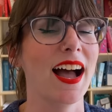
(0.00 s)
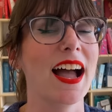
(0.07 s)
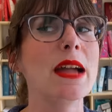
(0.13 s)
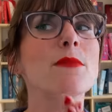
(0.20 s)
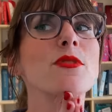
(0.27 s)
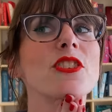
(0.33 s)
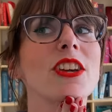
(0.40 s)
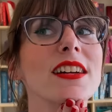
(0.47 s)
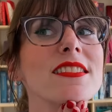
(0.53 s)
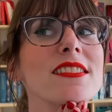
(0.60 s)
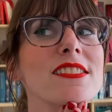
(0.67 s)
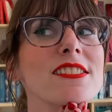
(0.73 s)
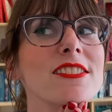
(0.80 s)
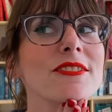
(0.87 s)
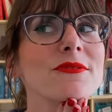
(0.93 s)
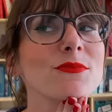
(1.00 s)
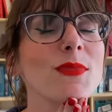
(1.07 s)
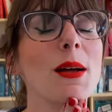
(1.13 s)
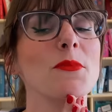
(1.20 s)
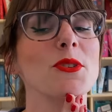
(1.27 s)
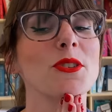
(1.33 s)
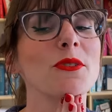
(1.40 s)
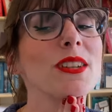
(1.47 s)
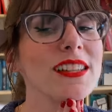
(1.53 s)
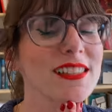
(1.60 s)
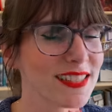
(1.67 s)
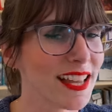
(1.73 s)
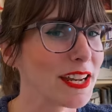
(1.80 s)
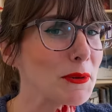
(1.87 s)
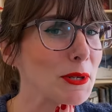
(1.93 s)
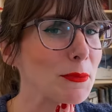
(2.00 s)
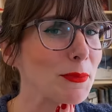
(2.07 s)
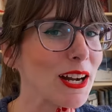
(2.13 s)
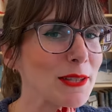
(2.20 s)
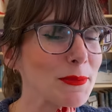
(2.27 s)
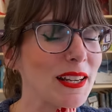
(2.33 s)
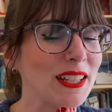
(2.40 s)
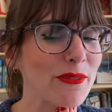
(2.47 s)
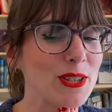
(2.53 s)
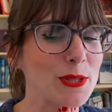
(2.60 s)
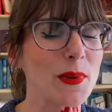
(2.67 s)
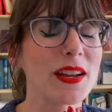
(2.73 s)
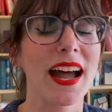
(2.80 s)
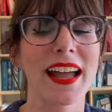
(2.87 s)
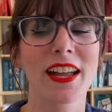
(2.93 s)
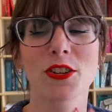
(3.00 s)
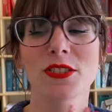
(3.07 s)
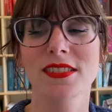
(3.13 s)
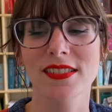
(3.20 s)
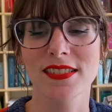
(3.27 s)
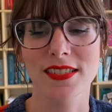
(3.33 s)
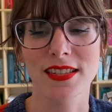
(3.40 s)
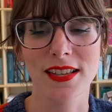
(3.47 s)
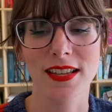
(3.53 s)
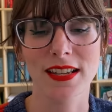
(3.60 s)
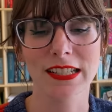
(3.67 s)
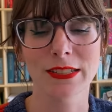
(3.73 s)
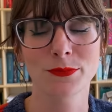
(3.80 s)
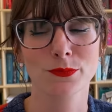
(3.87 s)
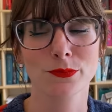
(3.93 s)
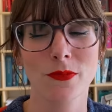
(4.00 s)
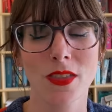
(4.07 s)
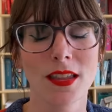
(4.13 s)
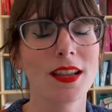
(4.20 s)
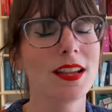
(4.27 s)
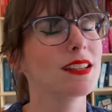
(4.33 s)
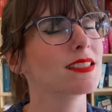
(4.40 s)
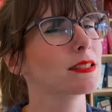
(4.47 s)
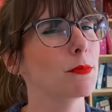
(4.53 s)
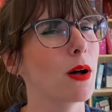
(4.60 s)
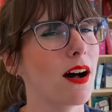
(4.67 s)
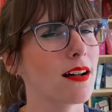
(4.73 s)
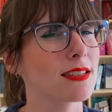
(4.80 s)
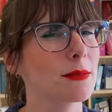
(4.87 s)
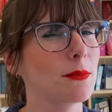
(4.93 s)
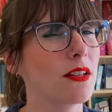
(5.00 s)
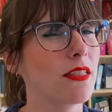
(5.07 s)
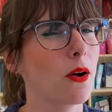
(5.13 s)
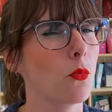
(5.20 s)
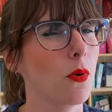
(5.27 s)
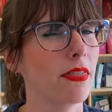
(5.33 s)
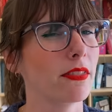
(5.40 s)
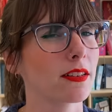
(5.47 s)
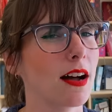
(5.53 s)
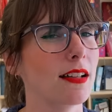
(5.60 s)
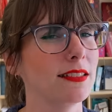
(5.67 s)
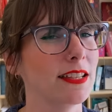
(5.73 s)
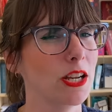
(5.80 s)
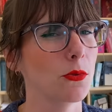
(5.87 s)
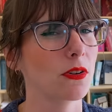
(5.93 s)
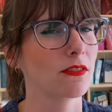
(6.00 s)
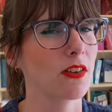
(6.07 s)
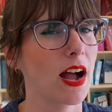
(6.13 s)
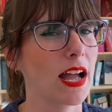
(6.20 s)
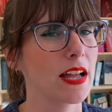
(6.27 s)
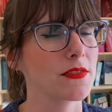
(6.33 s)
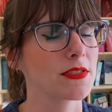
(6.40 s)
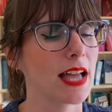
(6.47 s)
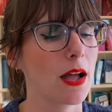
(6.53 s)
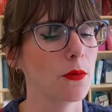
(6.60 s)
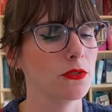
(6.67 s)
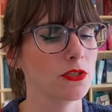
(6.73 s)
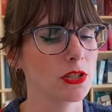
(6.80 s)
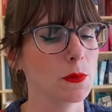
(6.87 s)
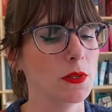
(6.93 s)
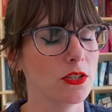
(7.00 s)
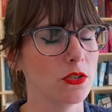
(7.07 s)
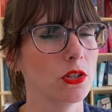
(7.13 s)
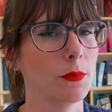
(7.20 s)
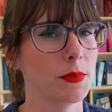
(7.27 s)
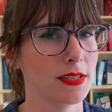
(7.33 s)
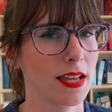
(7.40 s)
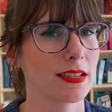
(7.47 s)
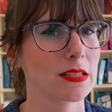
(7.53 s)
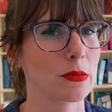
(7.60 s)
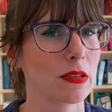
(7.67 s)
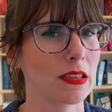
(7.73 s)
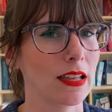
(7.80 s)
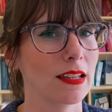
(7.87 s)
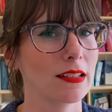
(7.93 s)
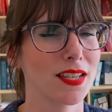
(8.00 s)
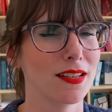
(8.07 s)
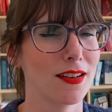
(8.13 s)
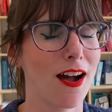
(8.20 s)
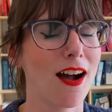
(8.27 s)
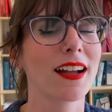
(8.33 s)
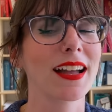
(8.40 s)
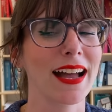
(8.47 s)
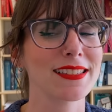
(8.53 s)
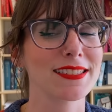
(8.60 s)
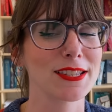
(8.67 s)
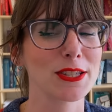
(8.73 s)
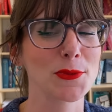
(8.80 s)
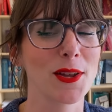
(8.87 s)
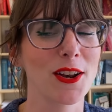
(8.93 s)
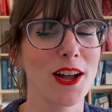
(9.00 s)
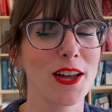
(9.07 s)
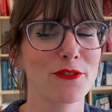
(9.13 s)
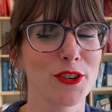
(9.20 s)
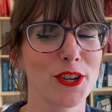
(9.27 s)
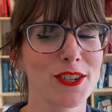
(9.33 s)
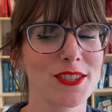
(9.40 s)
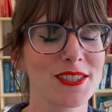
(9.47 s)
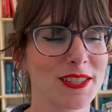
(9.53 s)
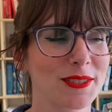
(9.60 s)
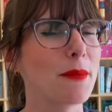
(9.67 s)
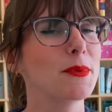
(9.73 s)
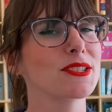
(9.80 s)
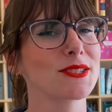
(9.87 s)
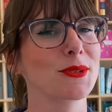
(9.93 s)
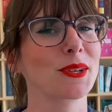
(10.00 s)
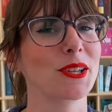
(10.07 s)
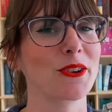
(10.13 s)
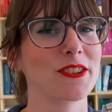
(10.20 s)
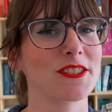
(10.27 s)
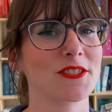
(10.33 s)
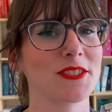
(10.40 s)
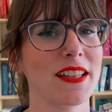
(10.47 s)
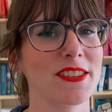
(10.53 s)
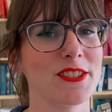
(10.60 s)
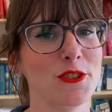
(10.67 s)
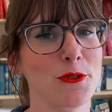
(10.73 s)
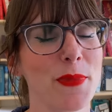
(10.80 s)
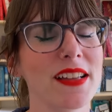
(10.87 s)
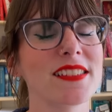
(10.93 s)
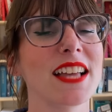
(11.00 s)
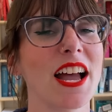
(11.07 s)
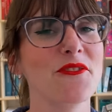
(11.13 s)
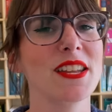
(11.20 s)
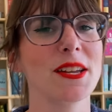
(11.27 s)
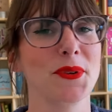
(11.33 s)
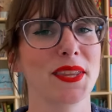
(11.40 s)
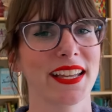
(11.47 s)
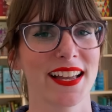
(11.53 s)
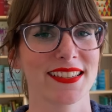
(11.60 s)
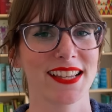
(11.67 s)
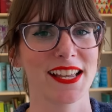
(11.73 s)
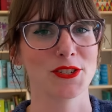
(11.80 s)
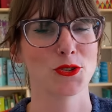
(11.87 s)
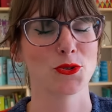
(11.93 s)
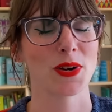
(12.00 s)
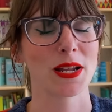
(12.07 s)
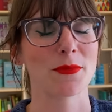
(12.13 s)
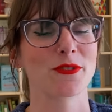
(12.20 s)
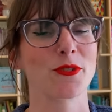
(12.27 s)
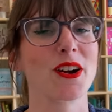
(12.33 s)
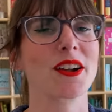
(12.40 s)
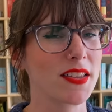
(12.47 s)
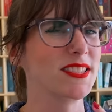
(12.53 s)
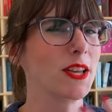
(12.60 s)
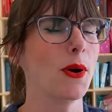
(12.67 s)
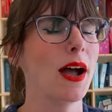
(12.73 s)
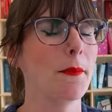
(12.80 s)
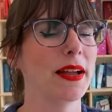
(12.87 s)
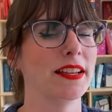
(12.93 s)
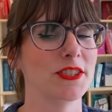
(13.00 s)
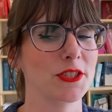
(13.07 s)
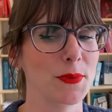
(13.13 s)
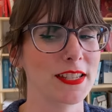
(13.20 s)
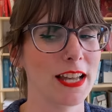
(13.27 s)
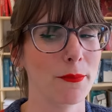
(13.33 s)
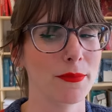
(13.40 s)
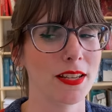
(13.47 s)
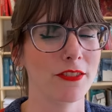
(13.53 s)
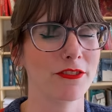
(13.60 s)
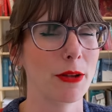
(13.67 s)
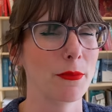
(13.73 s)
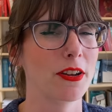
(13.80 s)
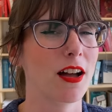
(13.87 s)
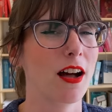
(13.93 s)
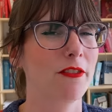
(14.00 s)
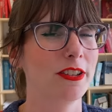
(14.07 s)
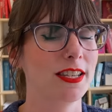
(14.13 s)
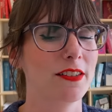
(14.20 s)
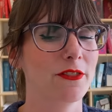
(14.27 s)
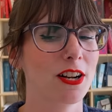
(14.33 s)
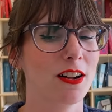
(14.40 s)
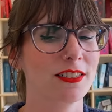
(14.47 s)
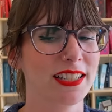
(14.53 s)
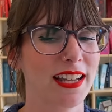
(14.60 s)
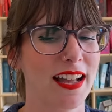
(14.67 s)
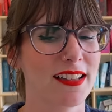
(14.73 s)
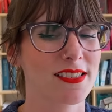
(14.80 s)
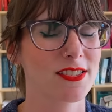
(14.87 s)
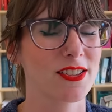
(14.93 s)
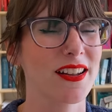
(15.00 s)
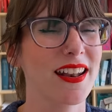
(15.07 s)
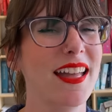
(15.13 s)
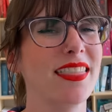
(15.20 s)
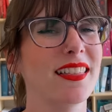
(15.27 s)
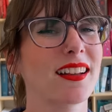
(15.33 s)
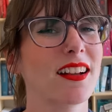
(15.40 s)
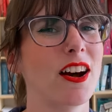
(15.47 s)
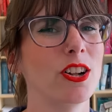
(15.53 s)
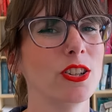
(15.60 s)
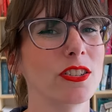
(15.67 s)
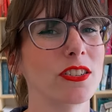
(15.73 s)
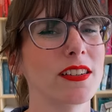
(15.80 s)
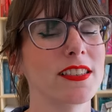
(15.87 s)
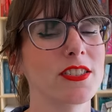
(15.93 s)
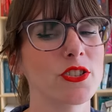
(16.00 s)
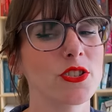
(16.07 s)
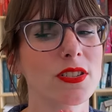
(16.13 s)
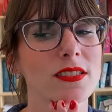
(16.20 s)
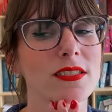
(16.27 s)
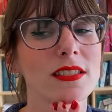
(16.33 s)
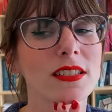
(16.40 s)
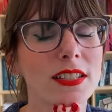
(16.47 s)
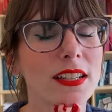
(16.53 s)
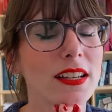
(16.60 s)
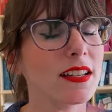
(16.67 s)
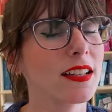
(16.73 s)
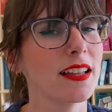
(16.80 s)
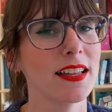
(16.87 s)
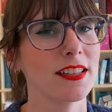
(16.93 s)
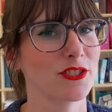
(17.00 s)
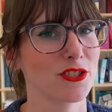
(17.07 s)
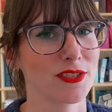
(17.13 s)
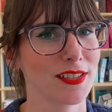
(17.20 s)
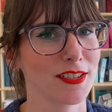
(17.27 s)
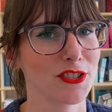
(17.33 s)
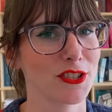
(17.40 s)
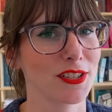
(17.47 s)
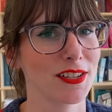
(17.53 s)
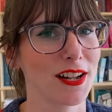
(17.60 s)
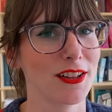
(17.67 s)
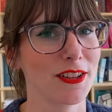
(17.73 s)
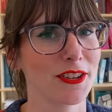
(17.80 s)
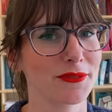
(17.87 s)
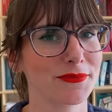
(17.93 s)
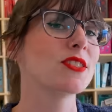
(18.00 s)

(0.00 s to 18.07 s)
I am just, I'm just really excited with the prospect of this one. I could see it's possible that when the Cotlino arrives, I will just be too obsessed with it to not cast this one on first. I'm just so curious to try this new base. I've knit with a Cascade 220 before, so I might just be tempted from the novelty of it all to cast this on and the color. It's just, it's just such a good color.